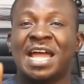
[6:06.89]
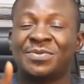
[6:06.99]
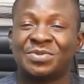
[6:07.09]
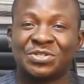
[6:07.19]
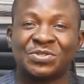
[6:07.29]

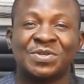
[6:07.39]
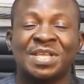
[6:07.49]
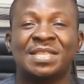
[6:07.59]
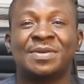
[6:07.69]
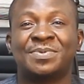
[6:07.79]
and be sure
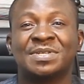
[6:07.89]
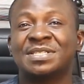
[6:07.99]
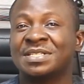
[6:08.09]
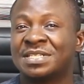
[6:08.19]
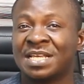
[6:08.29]
that the
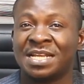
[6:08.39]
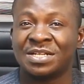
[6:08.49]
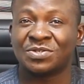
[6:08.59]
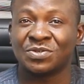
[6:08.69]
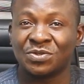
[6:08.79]
person
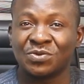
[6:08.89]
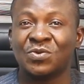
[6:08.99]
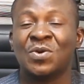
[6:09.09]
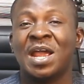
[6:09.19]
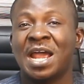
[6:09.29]
selling to you